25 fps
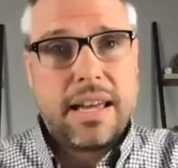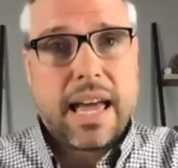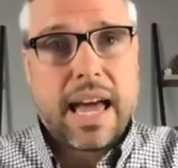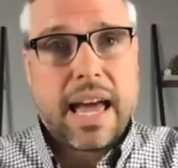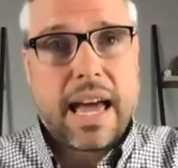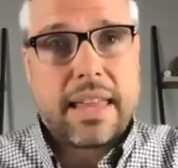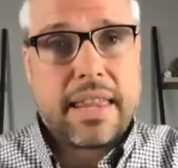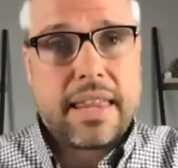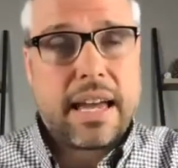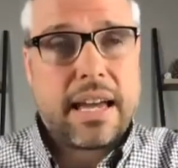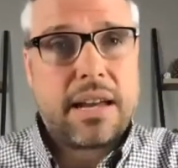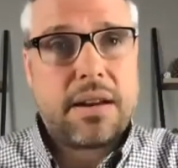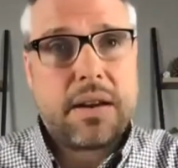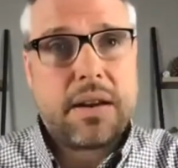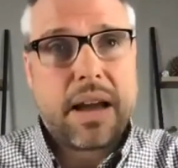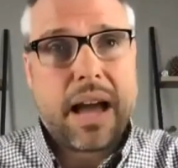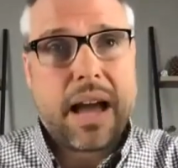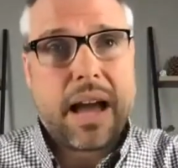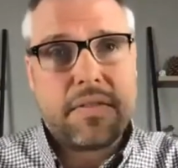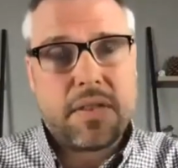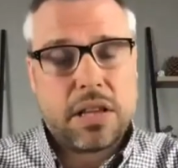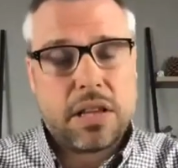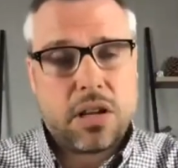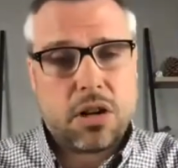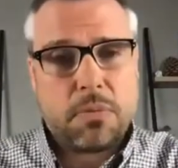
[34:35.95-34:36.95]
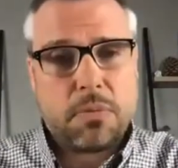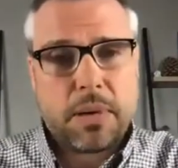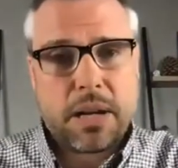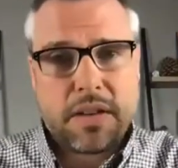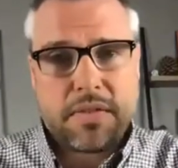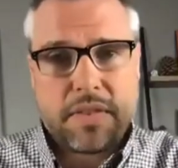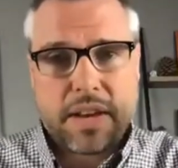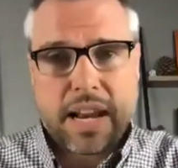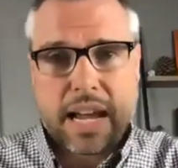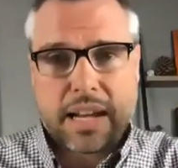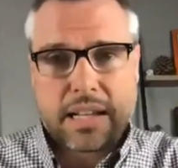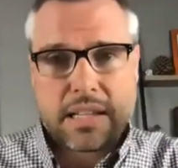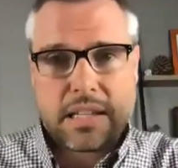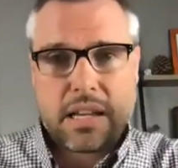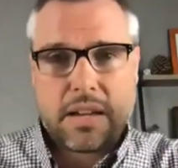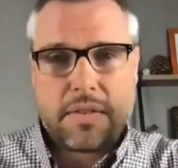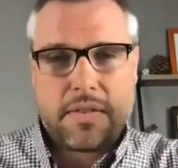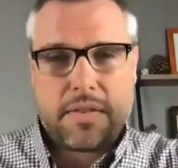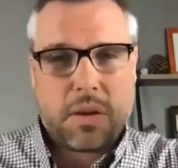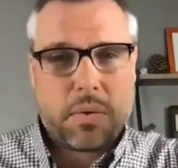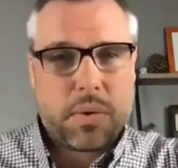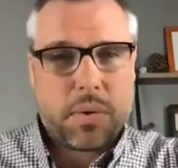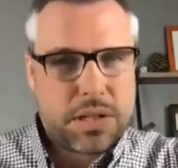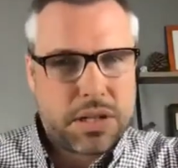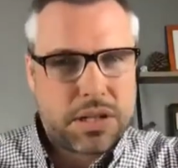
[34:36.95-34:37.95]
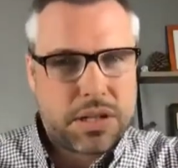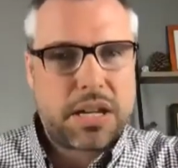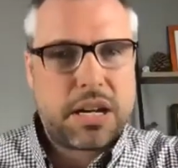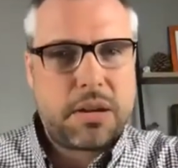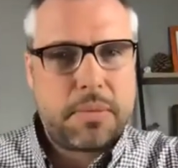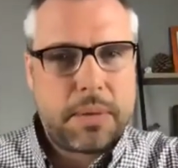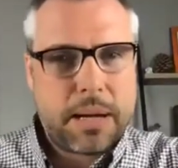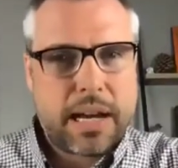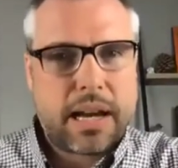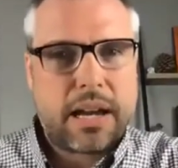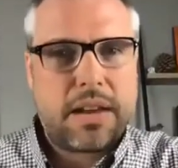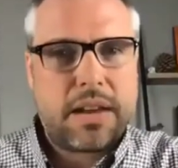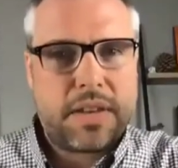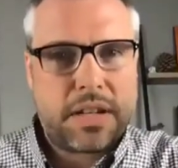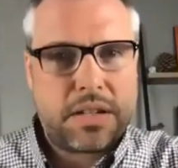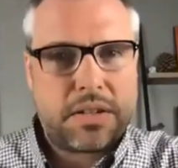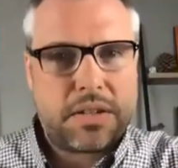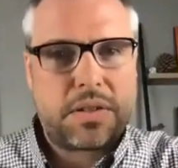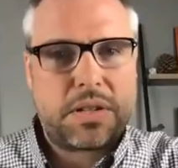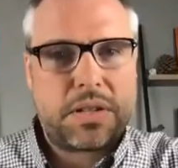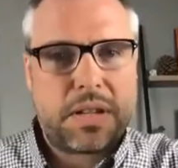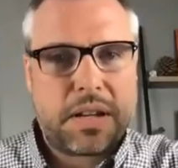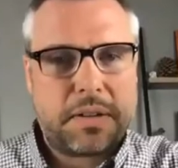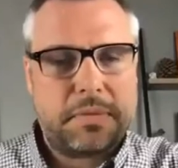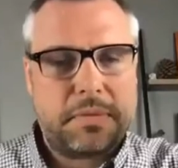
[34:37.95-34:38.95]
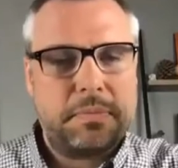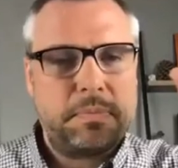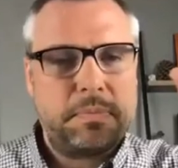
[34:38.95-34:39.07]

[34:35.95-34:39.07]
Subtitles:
and then I have a little bit of an activity, which is going to be kind of interesting.